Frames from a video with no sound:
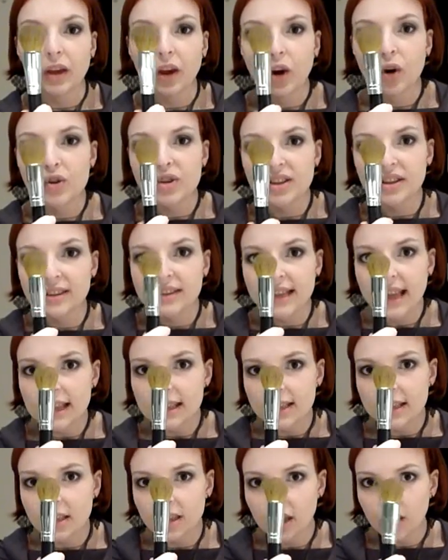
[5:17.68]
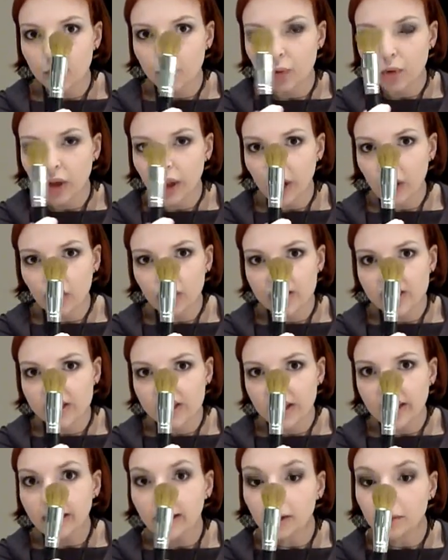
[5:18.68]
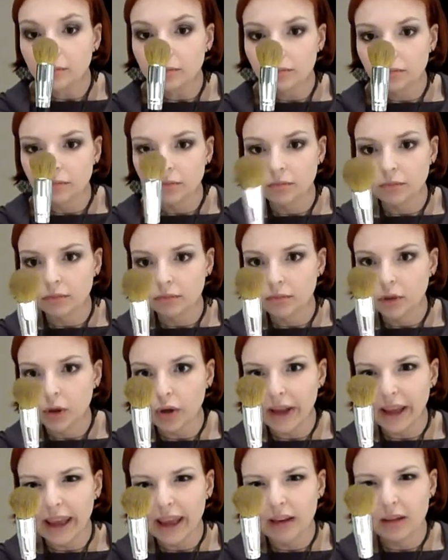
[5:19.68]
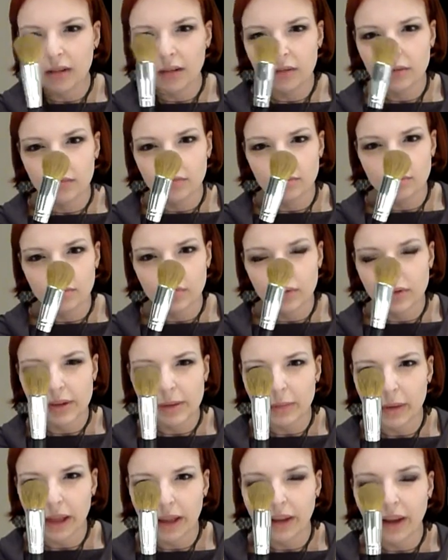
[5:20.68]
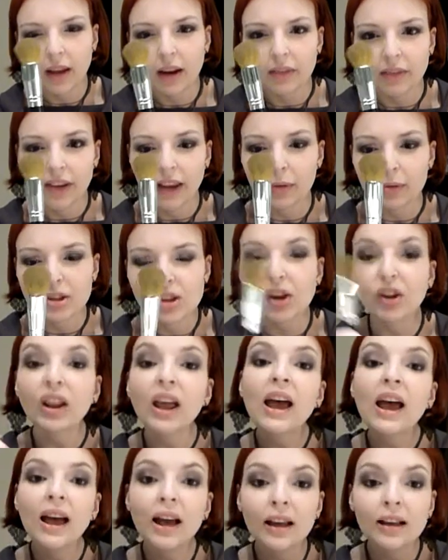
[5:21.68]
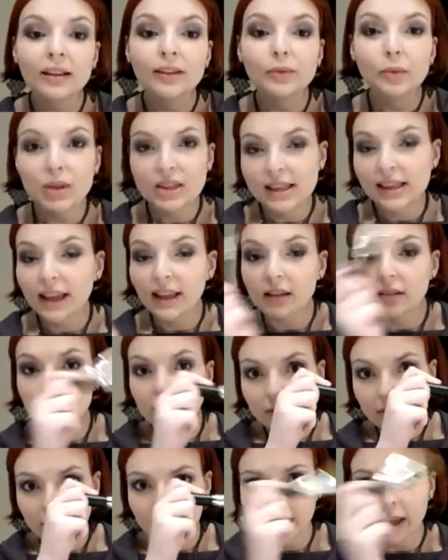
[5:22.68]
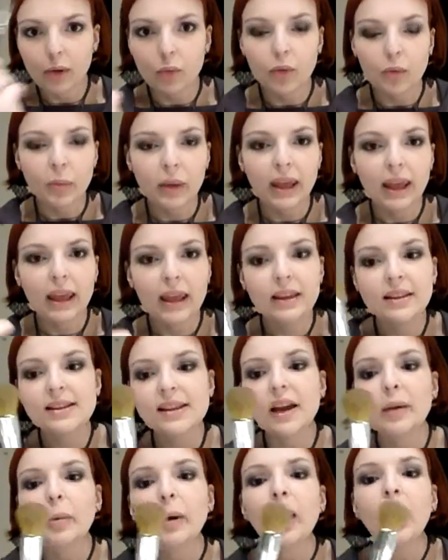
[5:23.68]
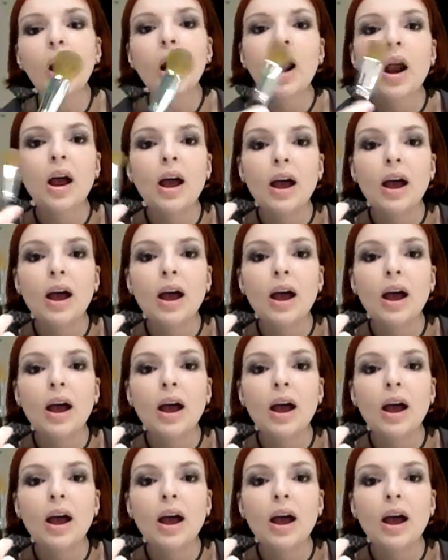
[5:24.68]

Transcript: Coastal Scents Kabuki on a stick, on a handle, or something like that. I forget what it's called. Once again, link will be in the sidebar.